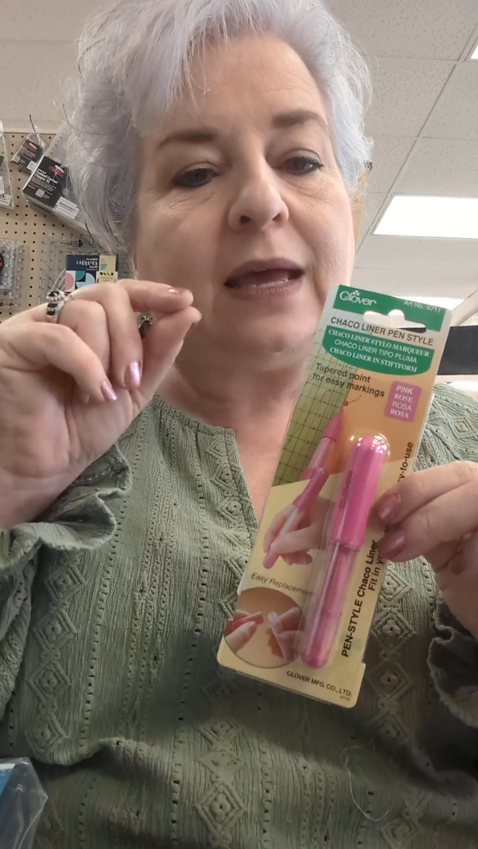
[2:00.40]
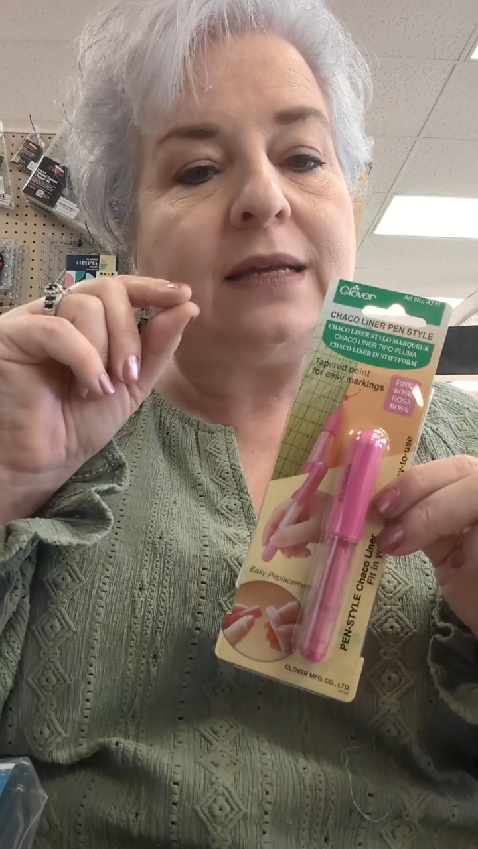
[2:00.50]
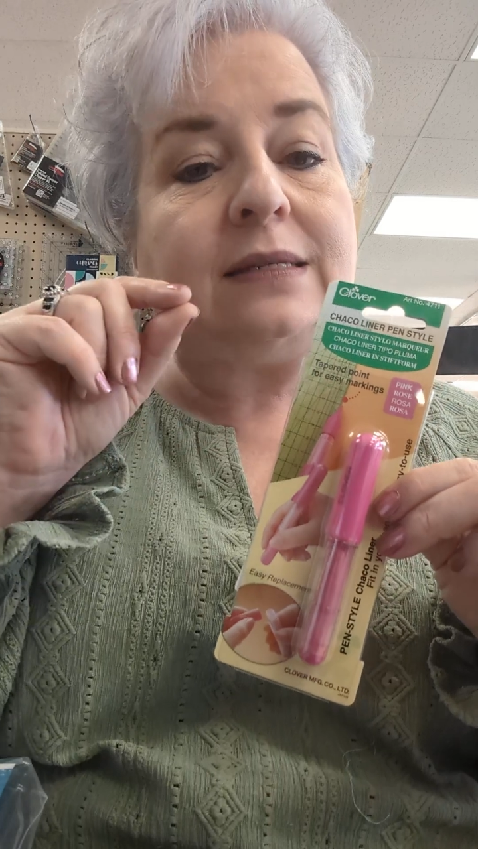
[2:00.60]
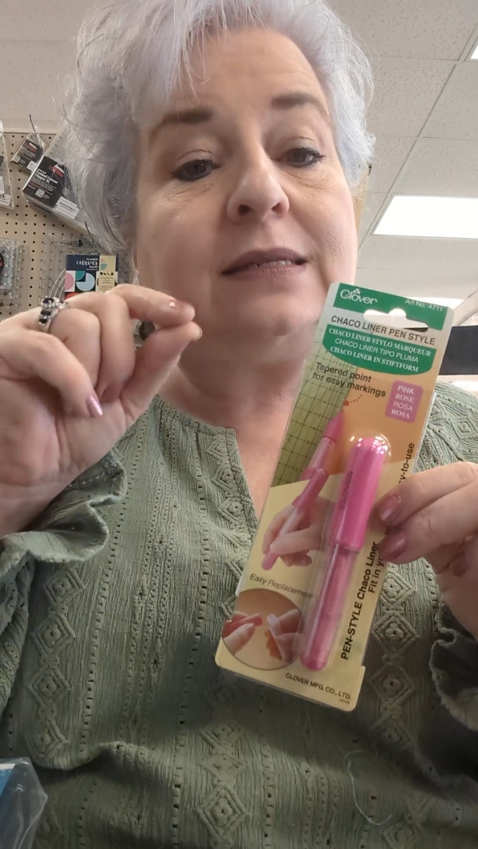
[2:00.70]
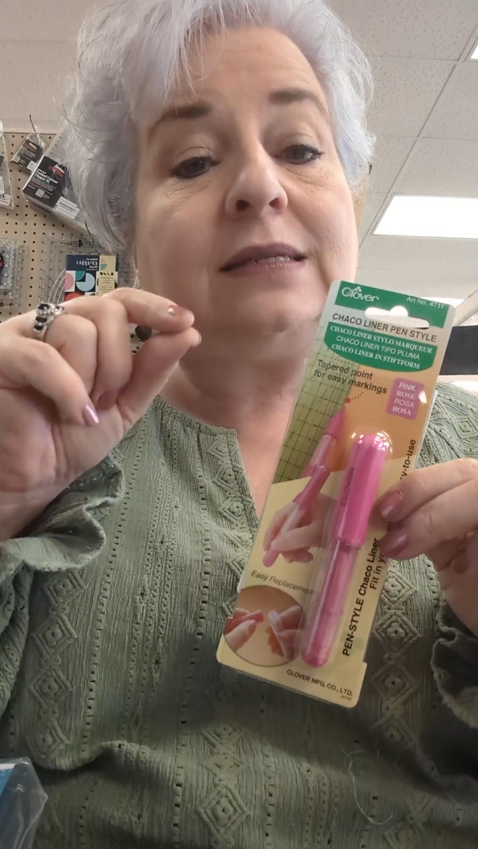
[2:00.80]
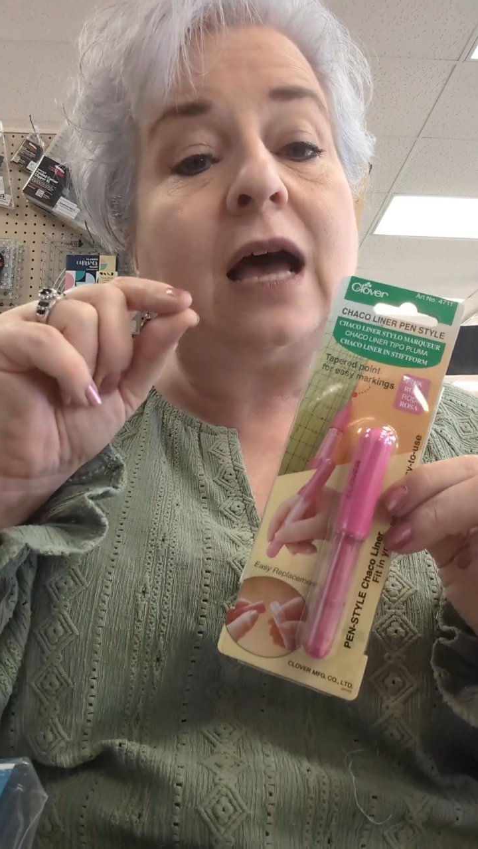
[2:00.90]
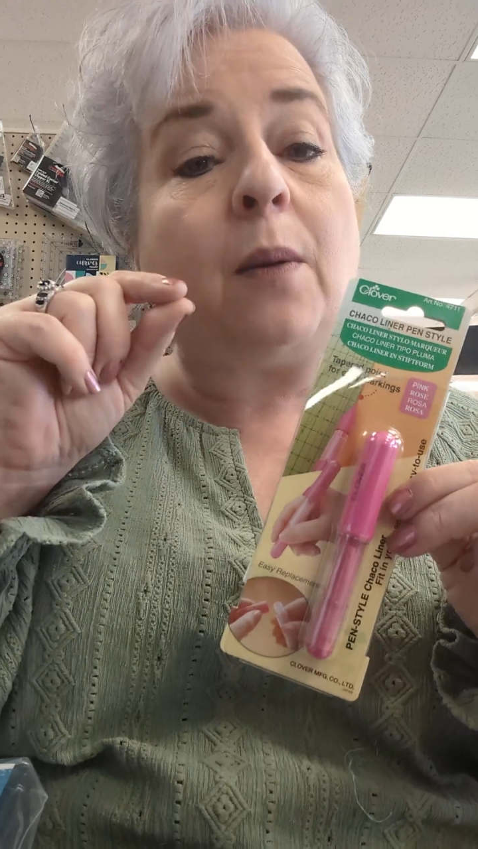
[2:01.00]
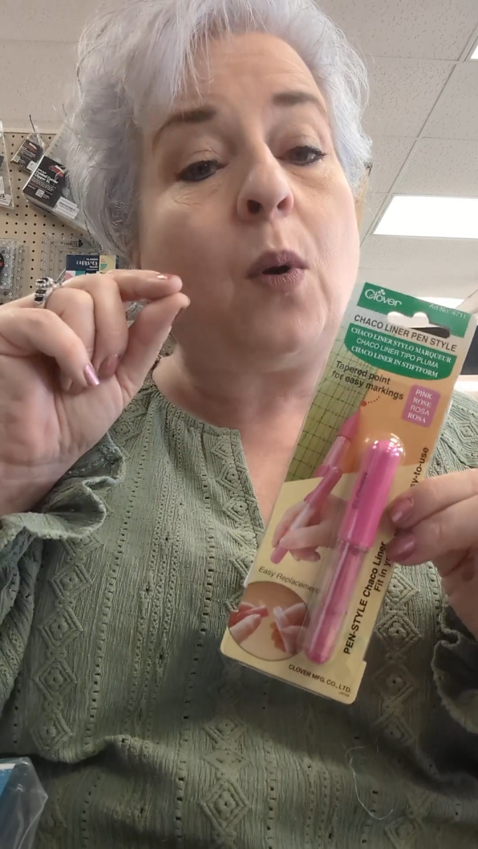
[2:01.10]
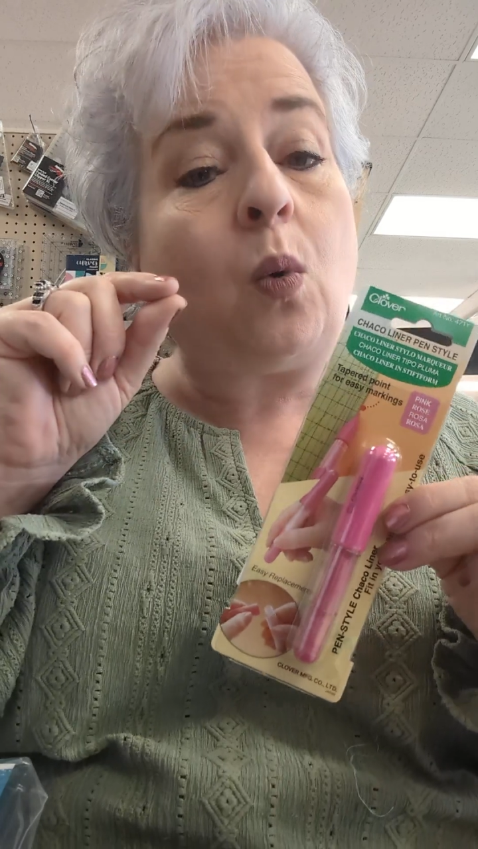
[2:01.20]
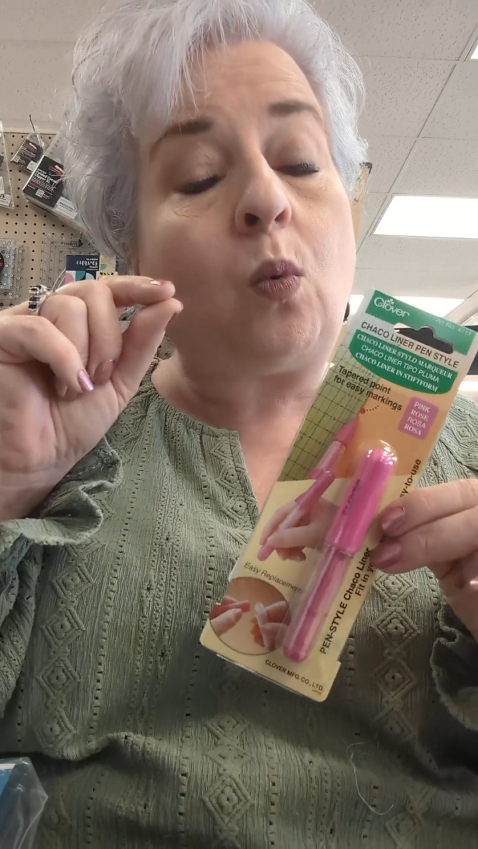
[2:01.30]

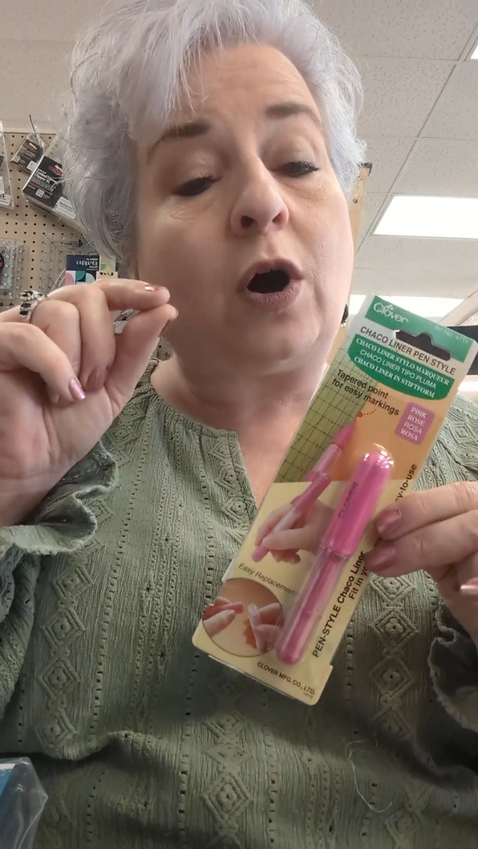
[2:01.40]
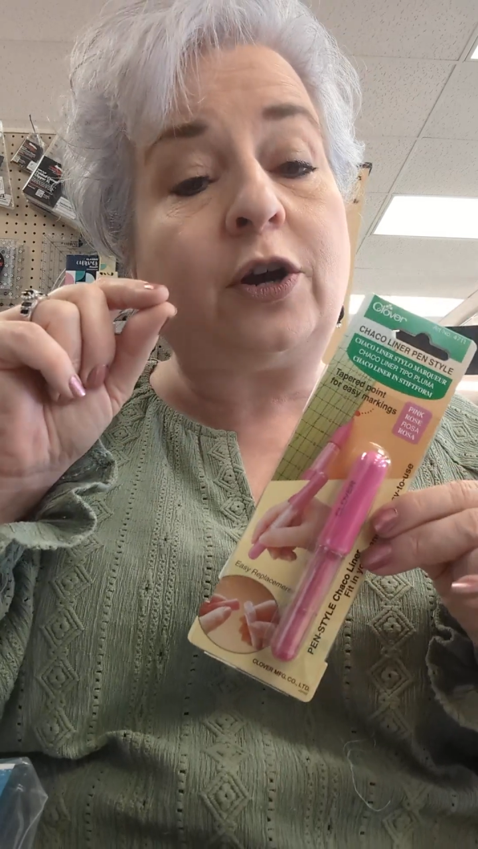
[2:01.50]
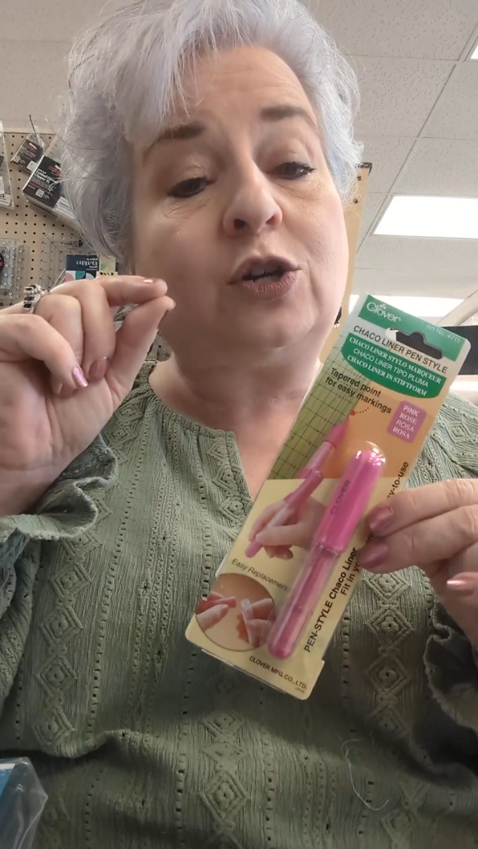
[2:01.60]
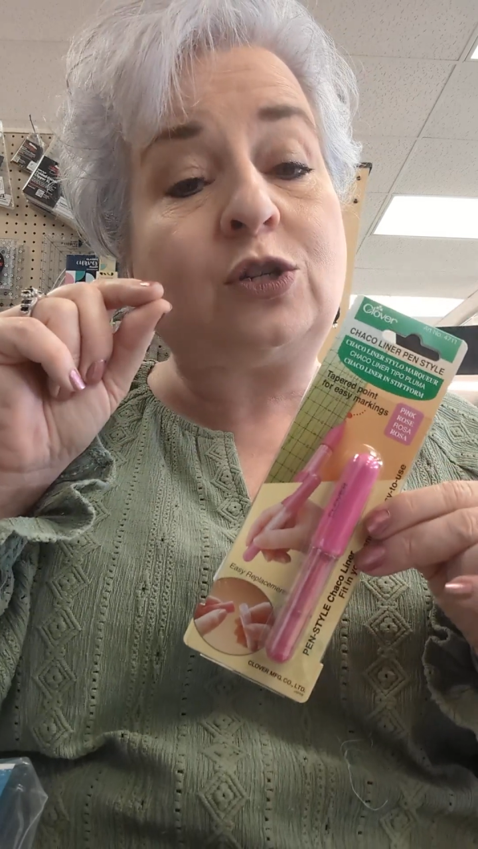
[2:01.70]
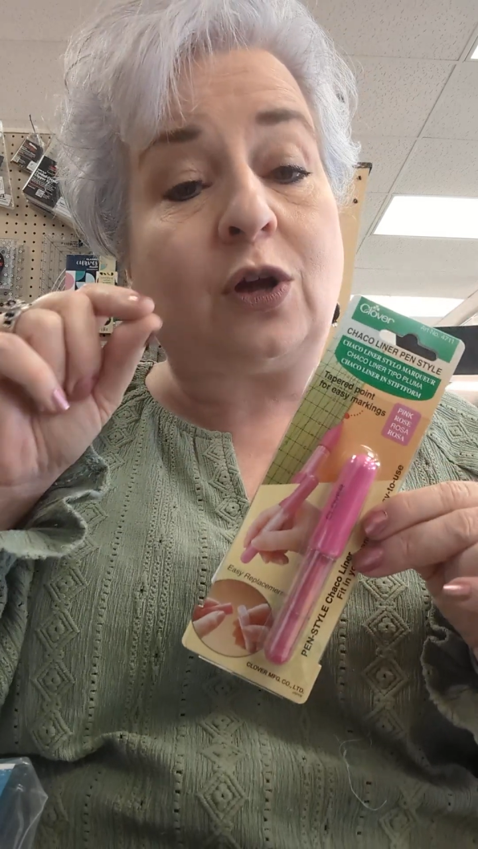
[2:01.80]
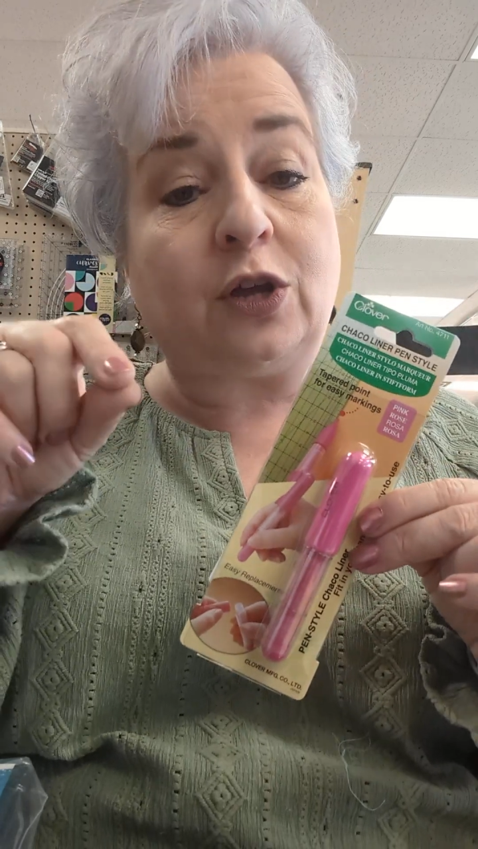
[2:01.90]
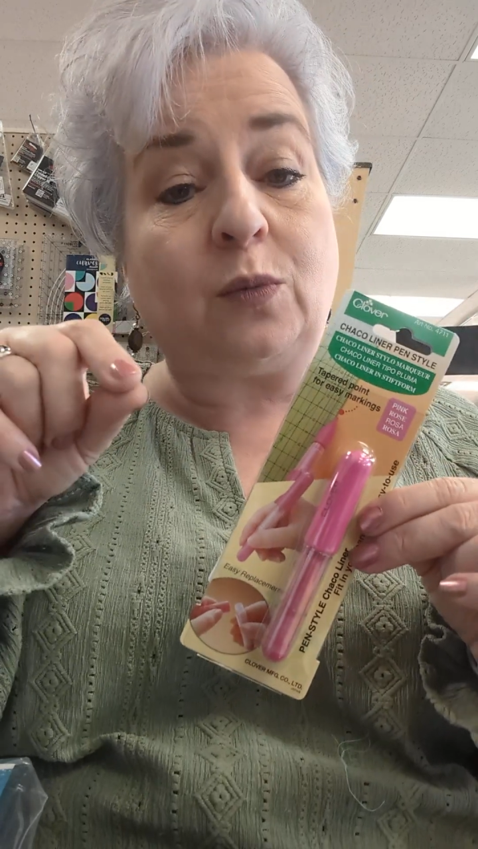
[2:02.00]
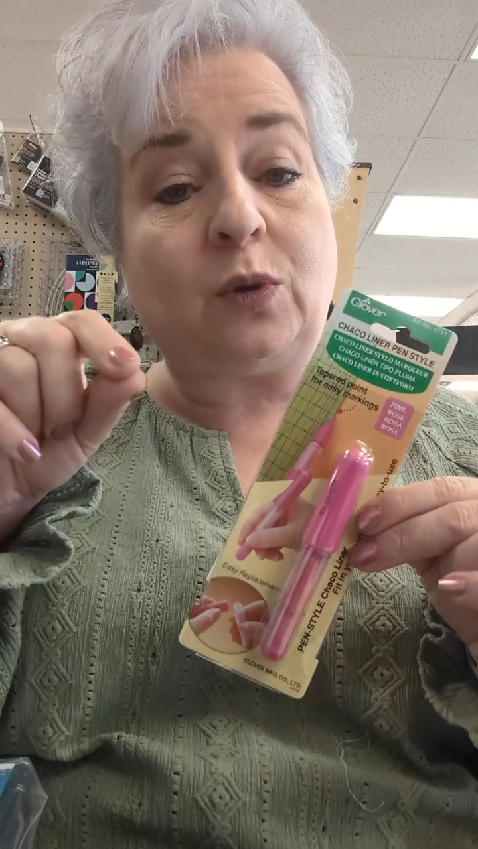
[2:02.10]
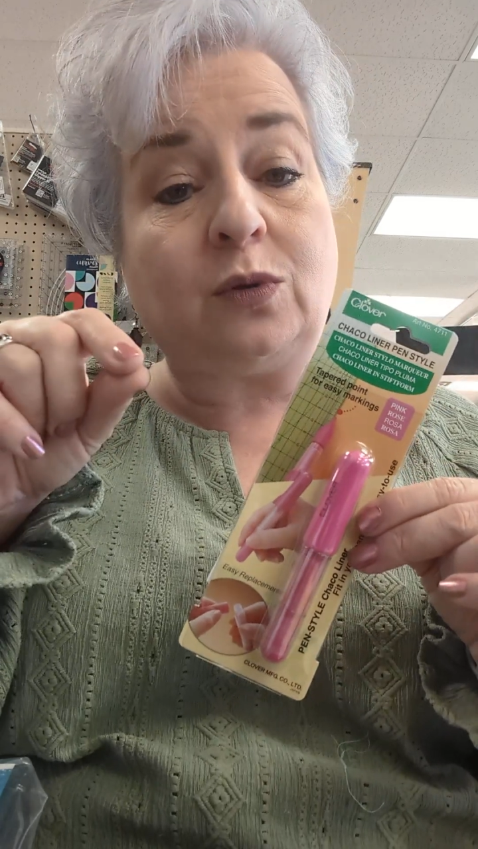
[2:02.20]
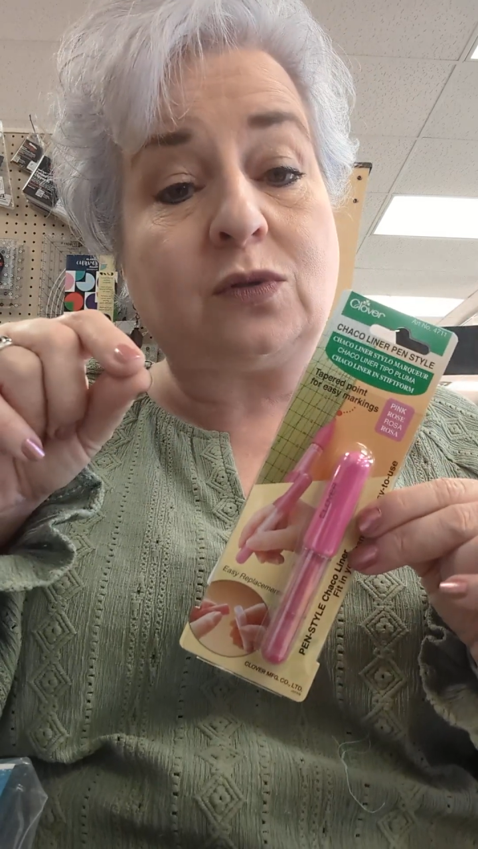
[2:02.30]
Some water
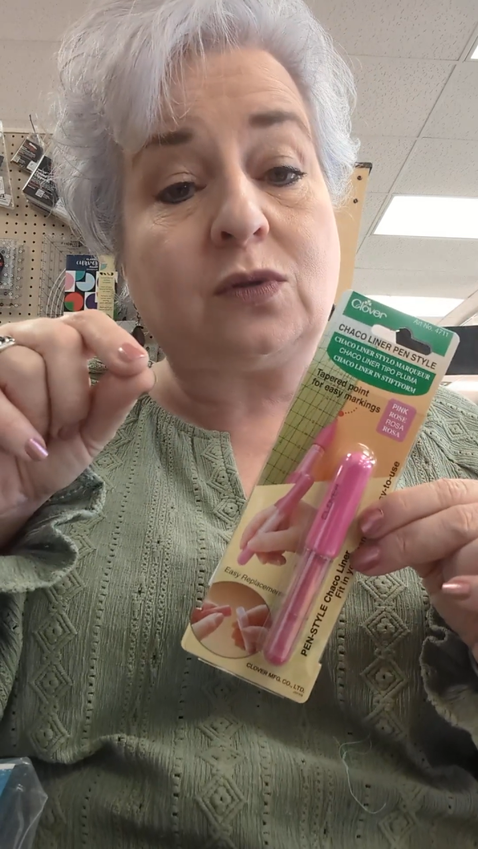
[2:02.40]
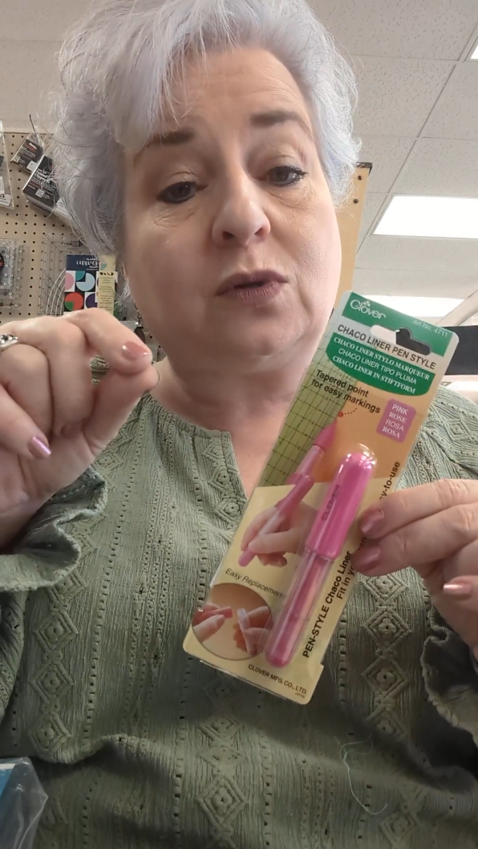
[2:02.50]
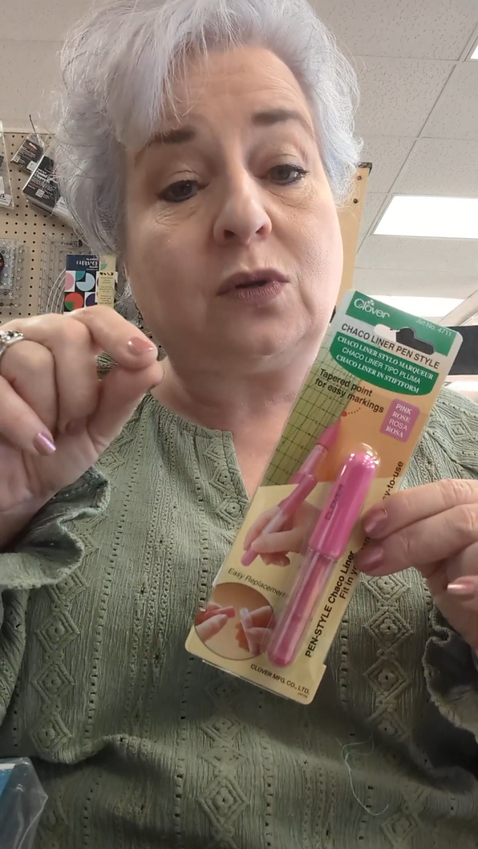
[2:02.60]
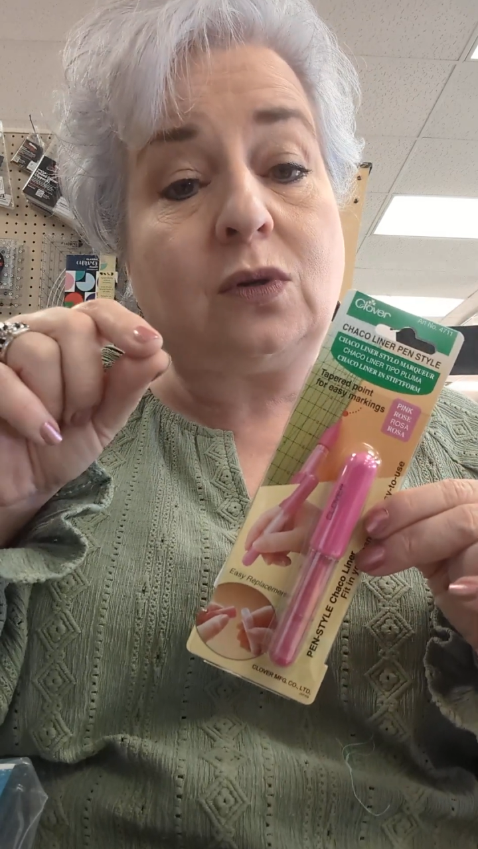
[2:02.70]
solubles